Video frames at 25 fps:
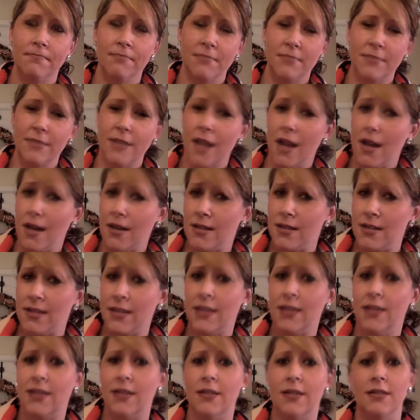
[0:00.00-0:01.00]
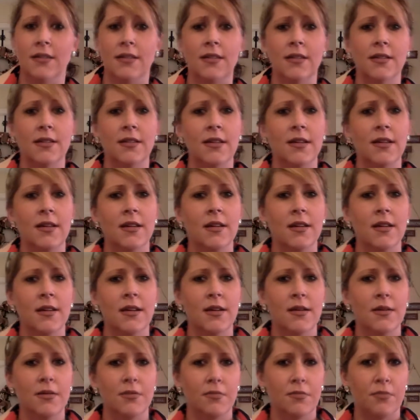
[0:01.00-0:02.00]
nausea,
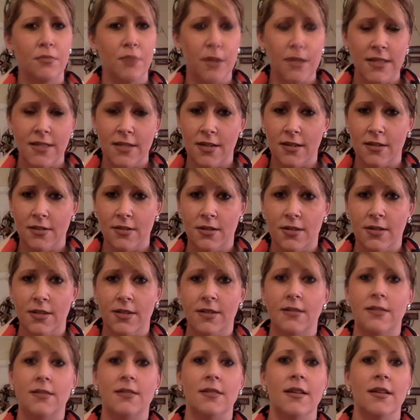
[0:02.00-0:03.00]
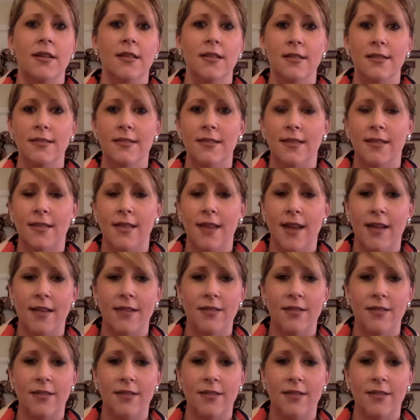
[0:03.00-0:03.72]
breast tenderness, things like that.